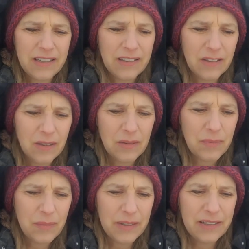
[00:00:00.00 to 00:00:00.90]
here,
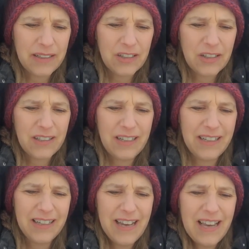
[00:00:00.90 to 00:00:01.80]
but each
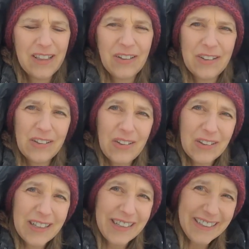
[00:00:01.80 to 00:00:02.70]
they're they're
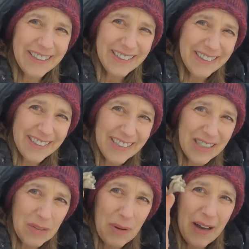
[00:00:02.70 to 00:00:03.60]
all kind of hidden inside
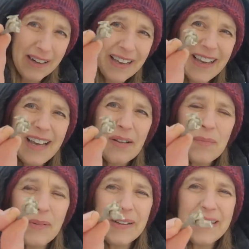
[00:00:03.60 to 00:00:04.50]
this pod.
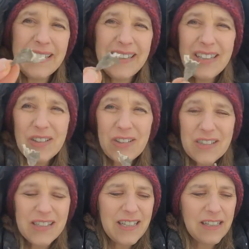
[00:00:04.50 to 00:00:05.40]
But each little
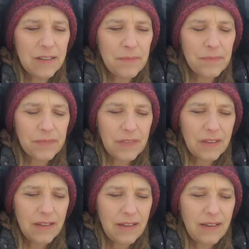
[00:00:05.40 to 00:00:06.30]
seed
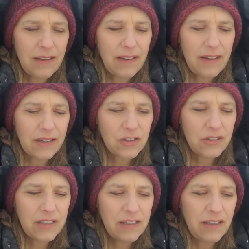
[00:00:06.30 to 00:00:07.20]

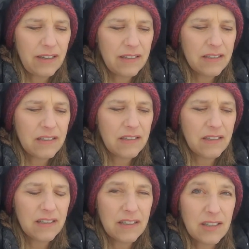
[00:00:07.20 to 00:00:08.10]
actually has
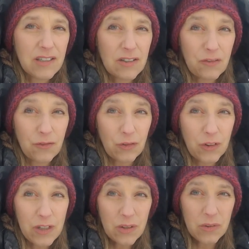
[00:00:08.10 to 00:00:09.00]
this
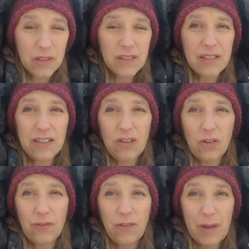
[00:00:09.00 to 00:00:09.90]
frequency
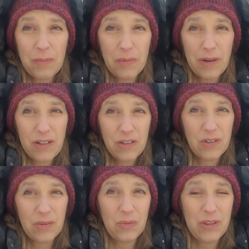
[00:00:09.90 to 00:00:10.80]
or
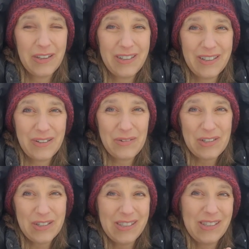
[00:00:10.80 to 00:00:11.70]
vibration within it,
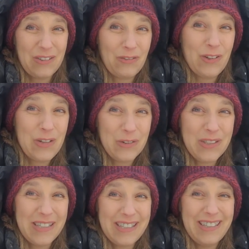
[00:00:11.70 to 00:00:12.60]
which is this
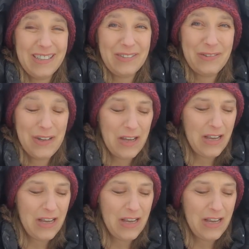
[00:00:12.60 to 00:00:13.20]
frequency of